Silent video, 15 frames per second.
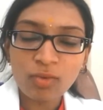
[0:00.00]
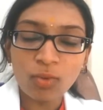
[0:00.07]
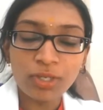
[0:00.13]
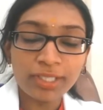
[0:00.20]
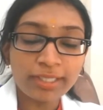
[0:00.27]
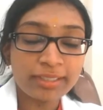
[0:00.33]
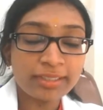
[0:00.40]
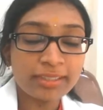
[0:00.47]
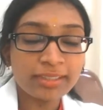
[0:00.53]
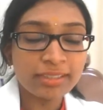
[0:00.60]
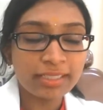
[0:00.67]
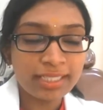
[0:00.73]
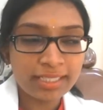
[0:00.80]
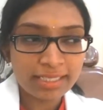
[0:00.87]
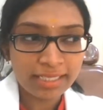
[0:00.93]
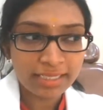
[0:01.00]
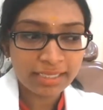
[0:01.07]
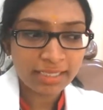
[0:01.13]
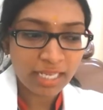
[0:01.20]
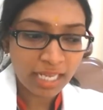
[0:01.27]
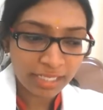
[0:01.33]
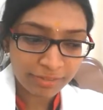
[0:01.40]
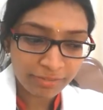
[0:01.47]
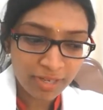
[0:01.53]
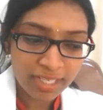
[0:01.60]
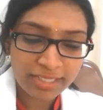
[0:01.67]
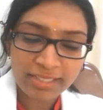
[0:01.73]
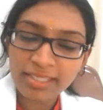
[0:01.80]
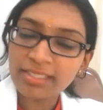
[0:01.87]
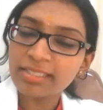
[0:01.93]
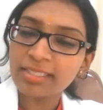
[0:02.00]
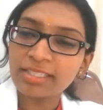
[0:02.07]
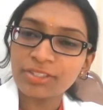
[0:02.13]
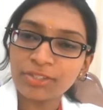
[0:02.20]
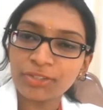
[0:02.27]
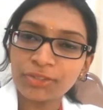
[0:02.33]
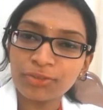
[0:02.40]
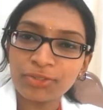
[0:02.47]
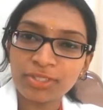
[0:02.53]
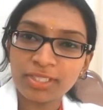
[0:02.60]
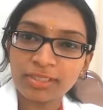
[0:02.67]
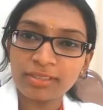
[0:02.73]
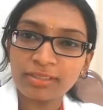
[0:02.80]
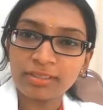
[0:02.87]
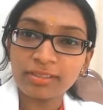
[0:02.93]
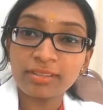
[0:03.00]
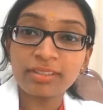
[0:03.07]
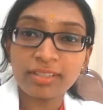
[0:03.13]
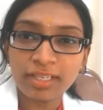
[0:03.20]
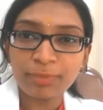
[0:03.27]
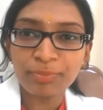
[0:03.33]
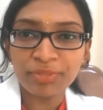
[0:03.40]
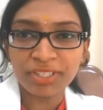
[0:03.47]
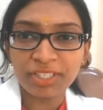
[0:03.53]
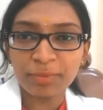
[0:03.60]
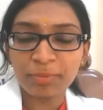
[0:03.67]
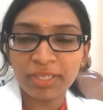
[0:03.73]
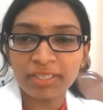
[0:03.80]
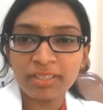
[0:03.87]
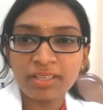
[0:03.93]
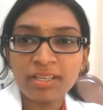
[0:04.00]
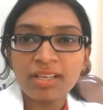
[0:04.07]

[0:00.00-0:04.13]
What are the recent advances introduced in the tube treatment?